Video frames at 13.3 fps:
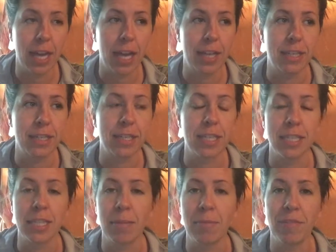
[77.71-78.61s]
And to
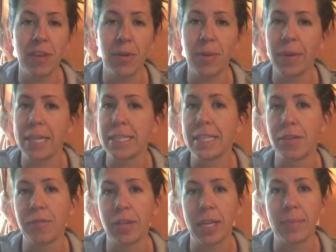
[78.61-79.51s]
some of you, it might
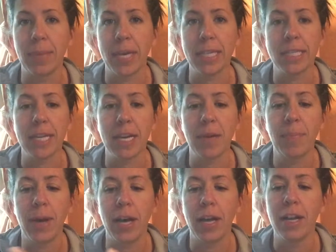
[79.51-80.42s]
sound really basic,
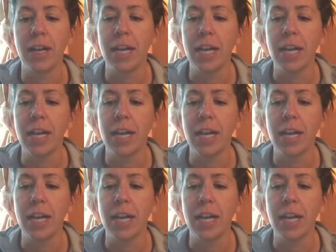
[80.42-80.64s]
but